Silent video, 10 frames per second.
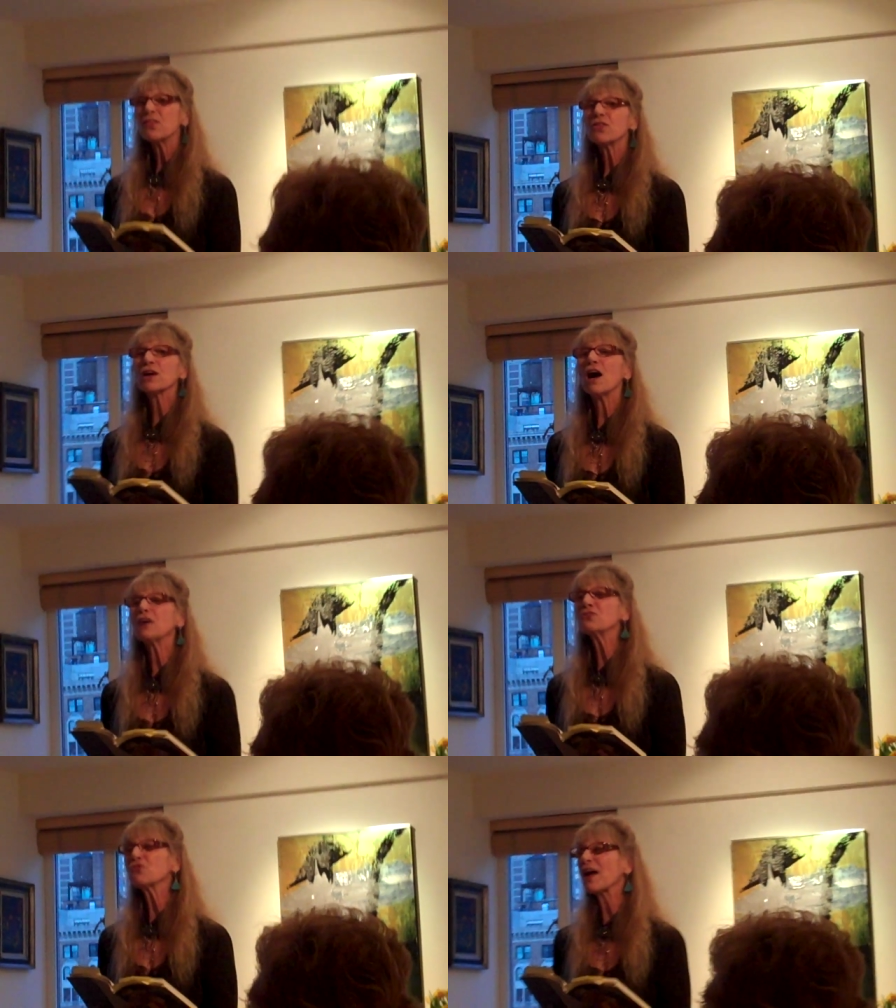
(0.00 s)
The
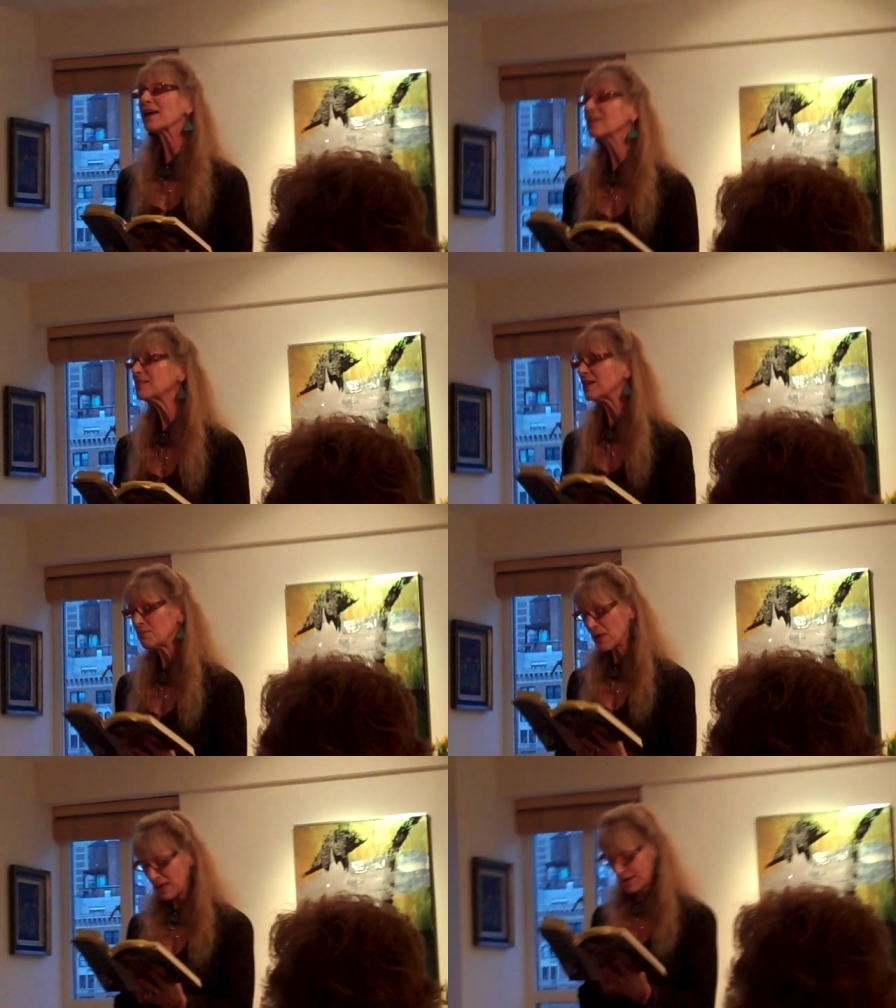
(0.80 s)
contract they
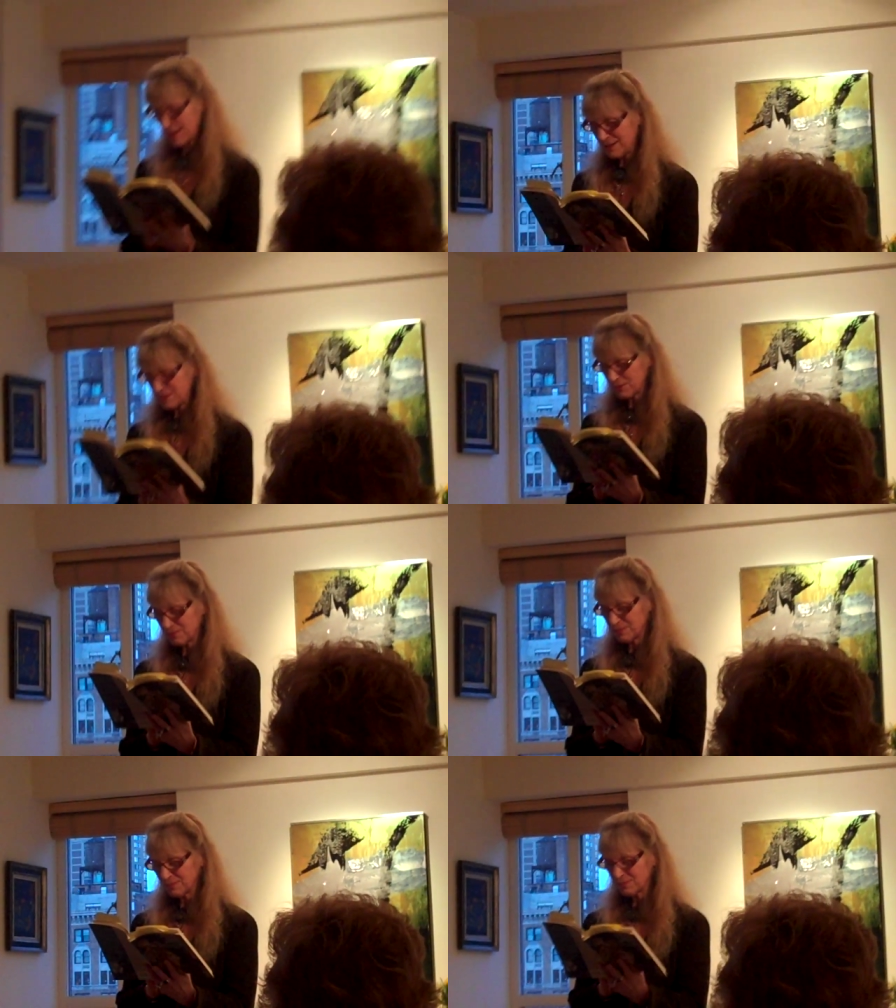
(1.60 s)
made,
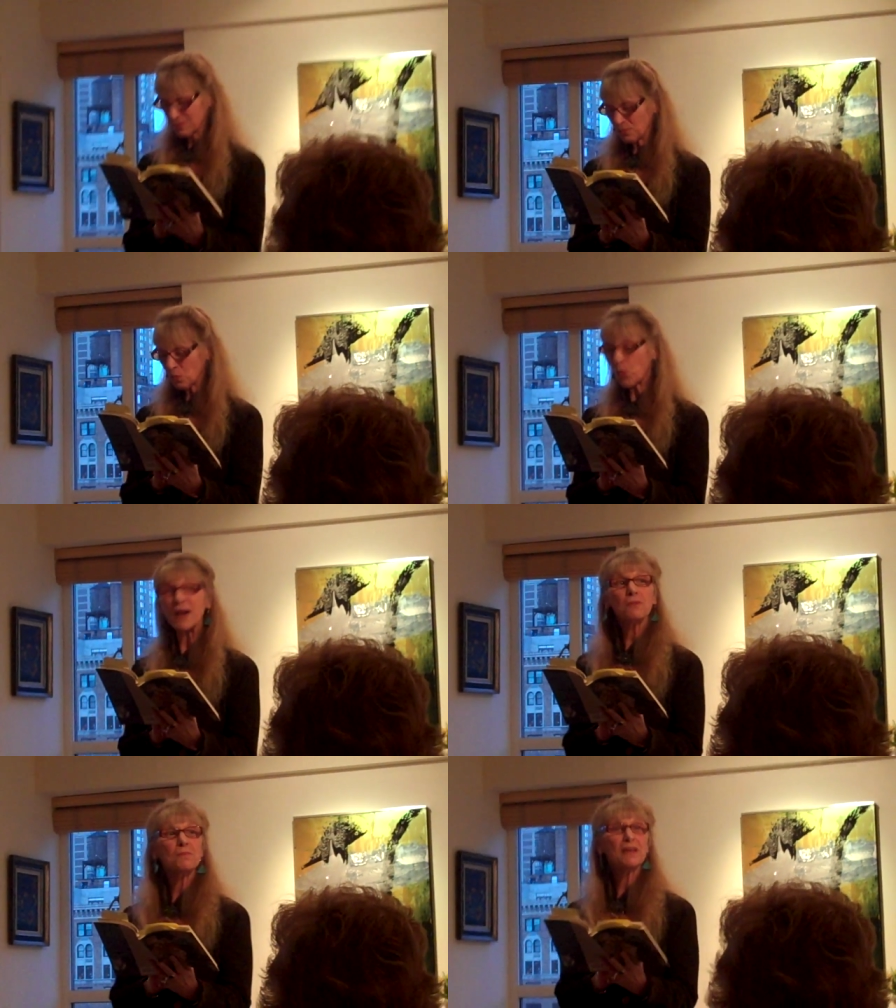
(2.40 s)

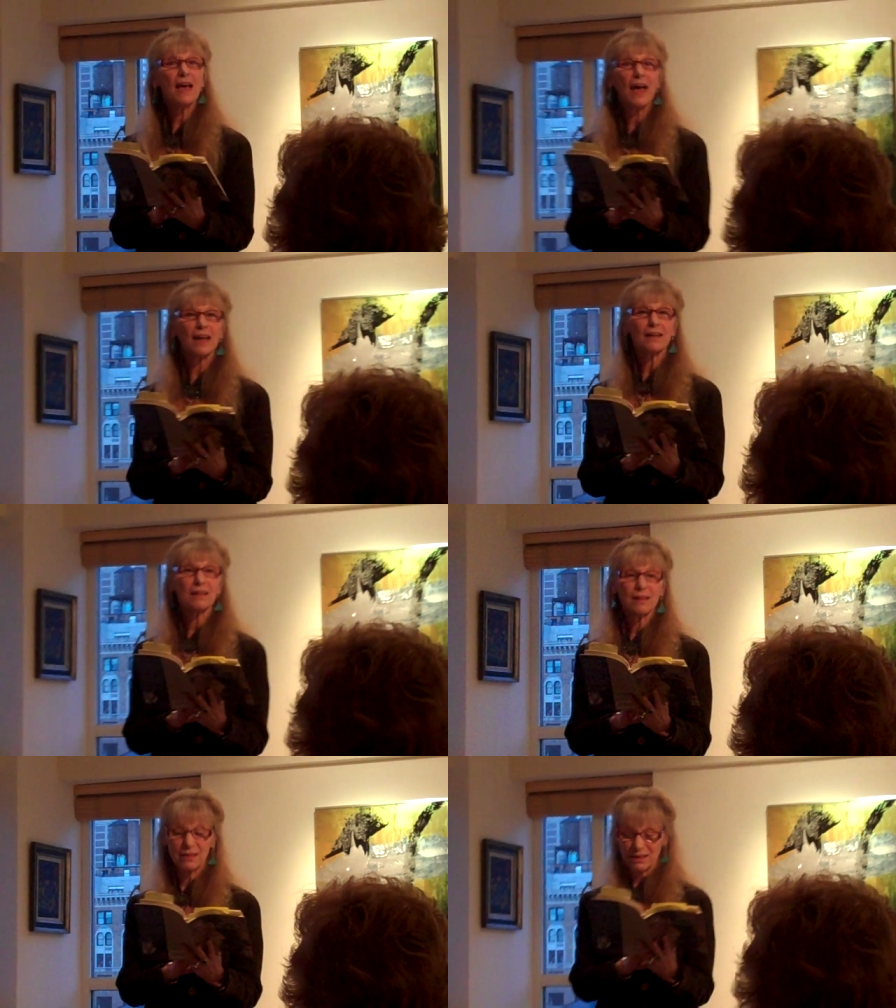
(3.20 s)
when it began,
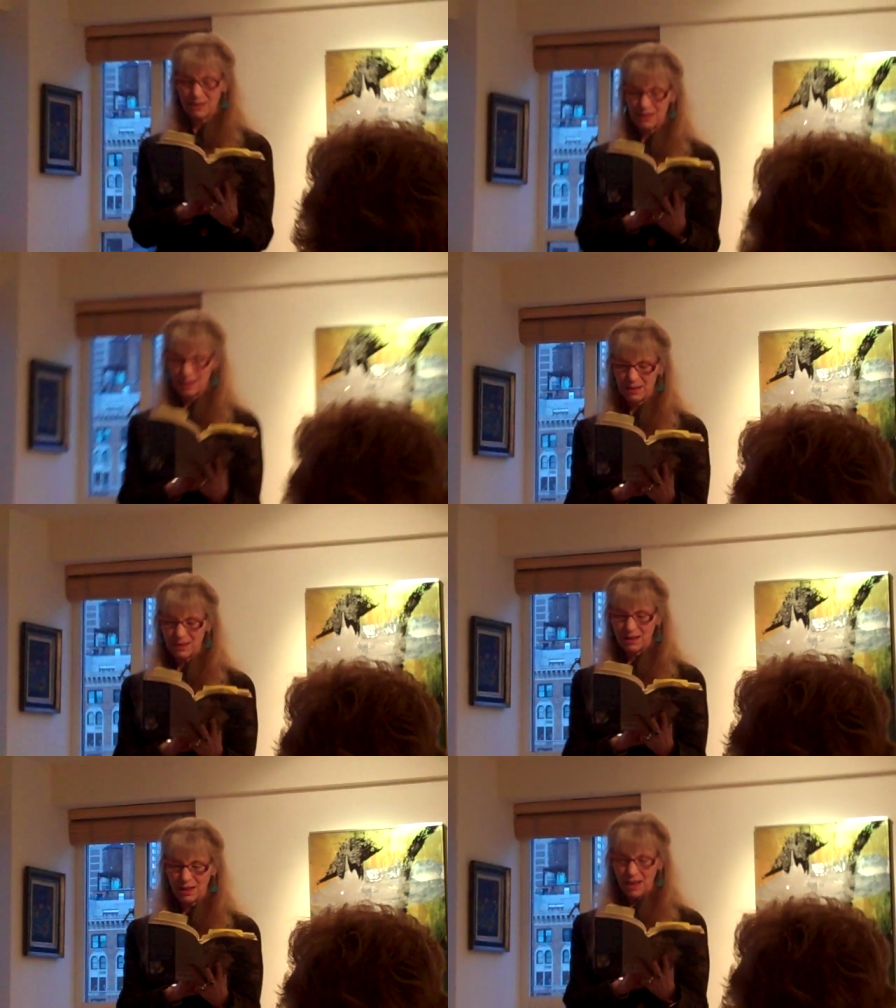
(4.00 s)

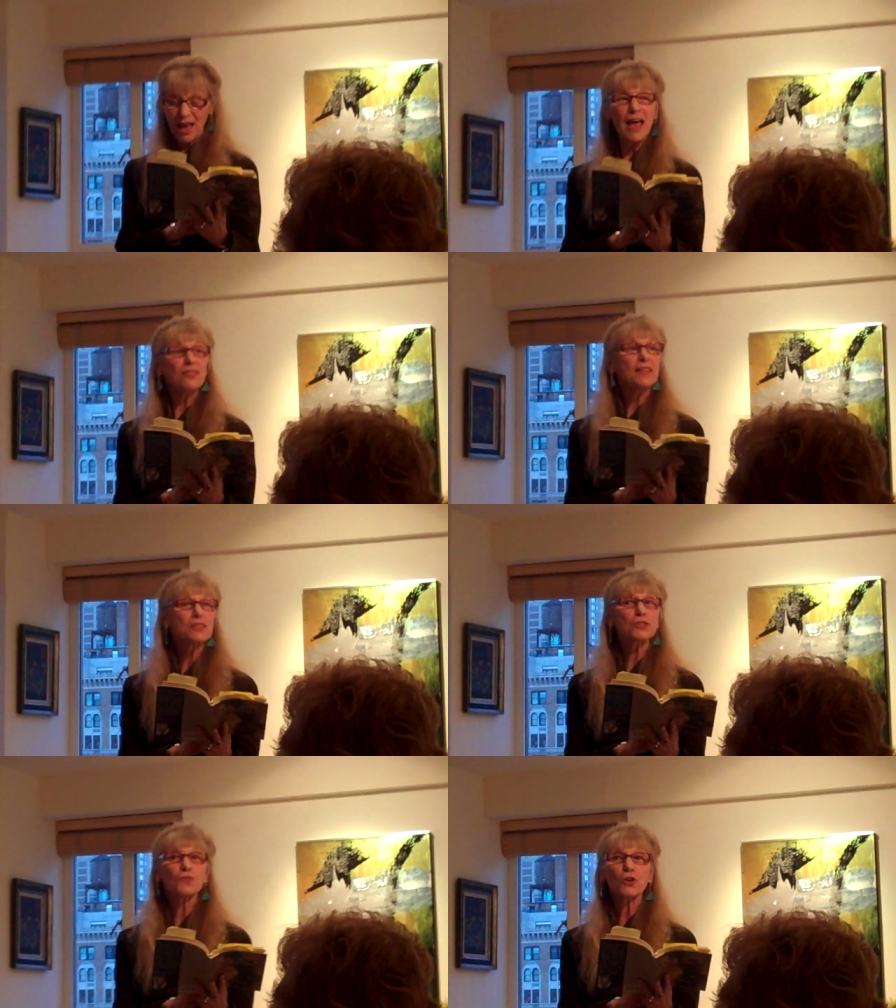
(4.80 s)
had
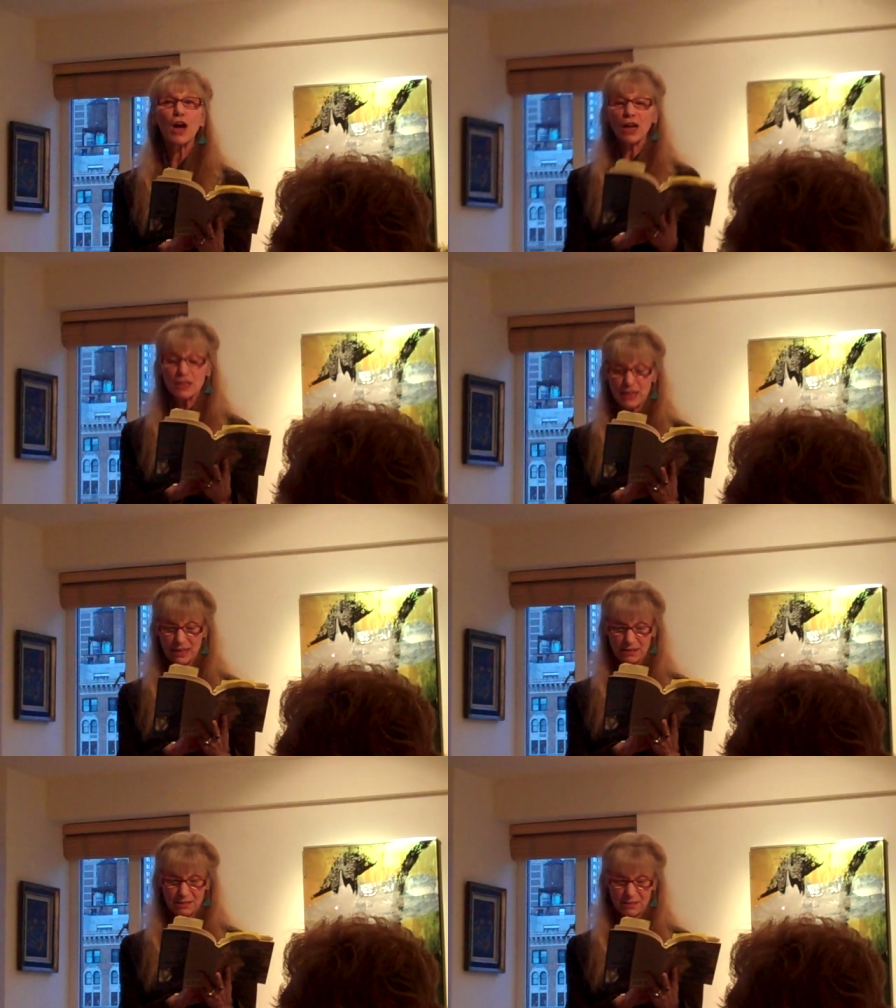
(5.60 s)
this for content: